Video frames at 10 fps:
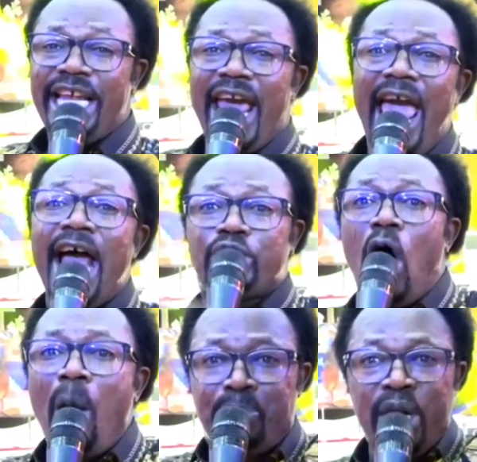the earth
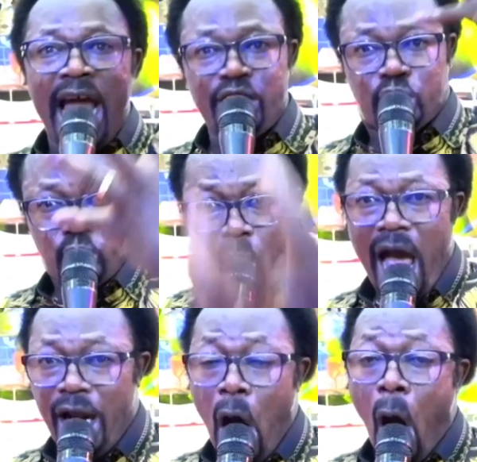open and
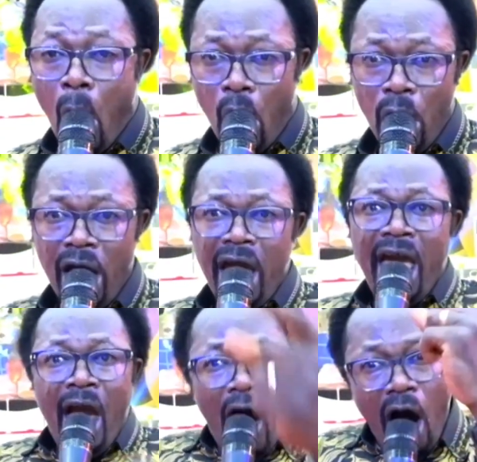swallow.
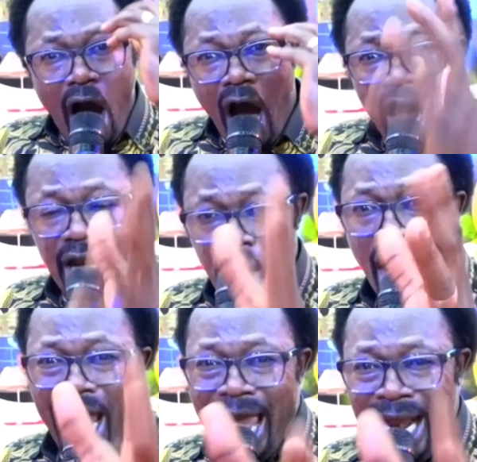Amen. All
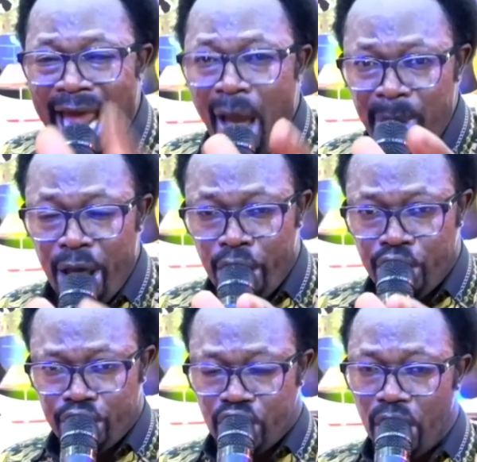your
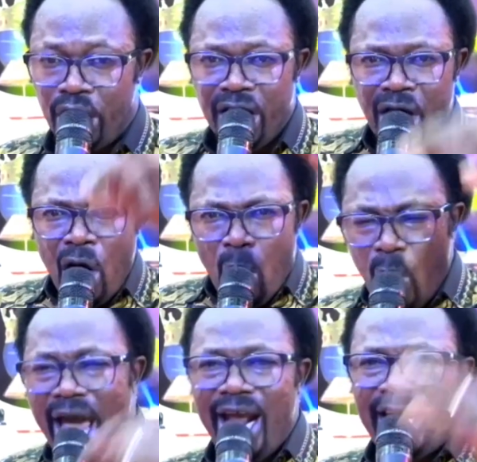enemies. Amen.
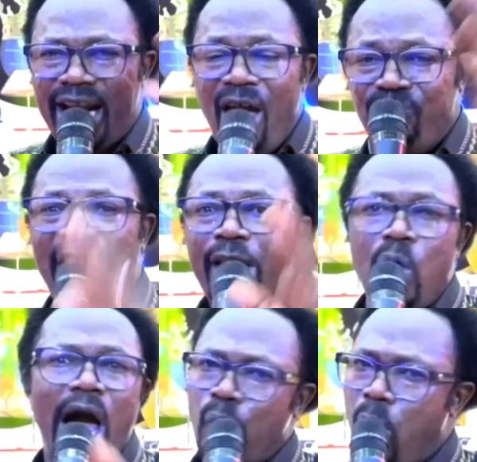Wherever you
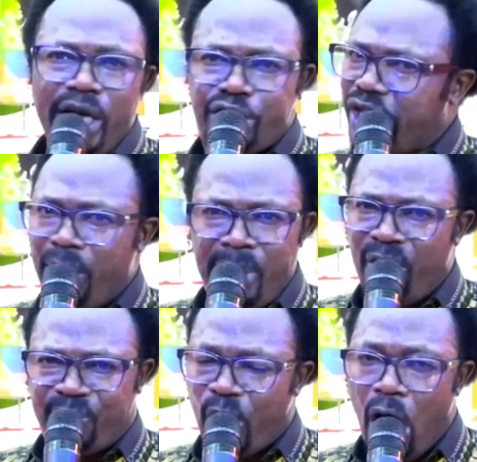are watching me
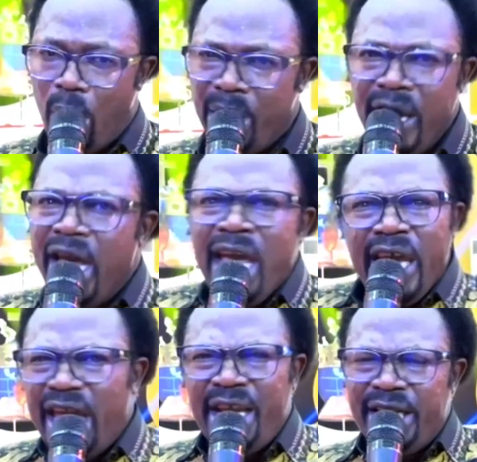from,
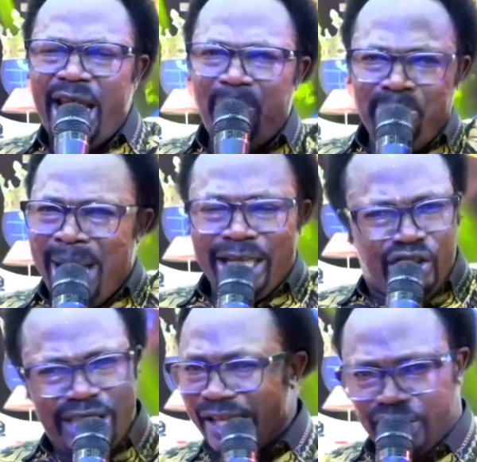in the
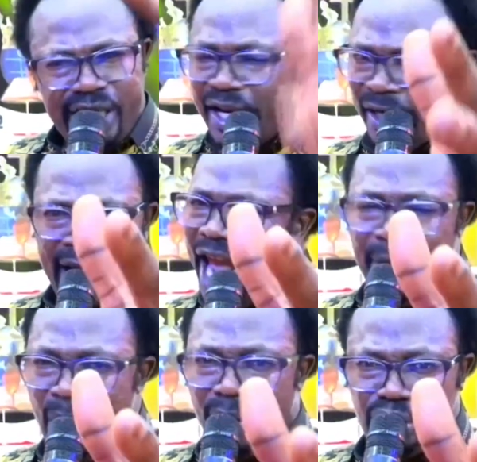majestic name
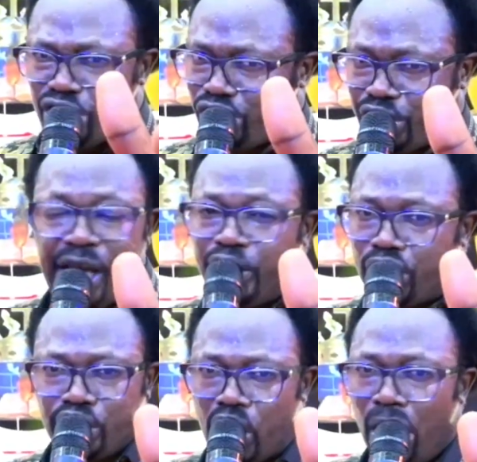of
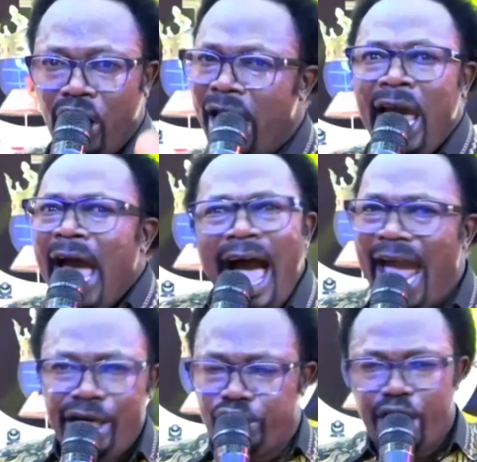Jesus,
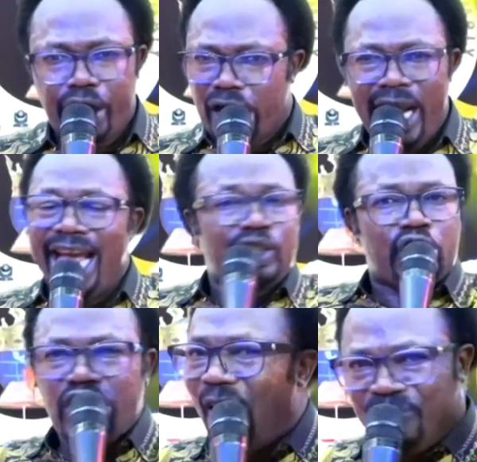I declare,
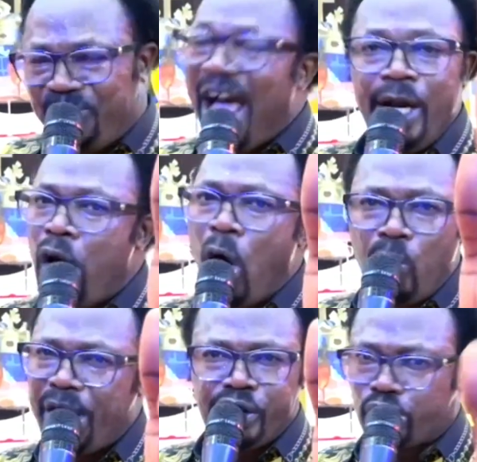suffer no
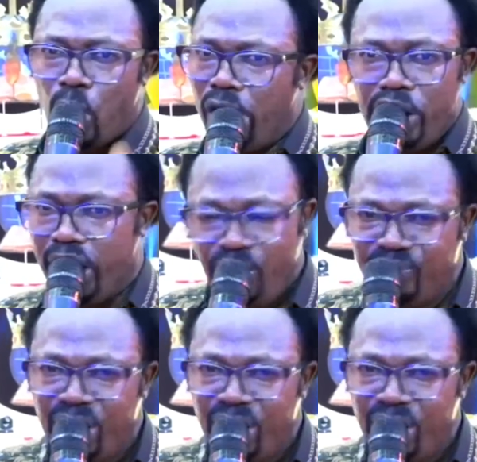wings to live.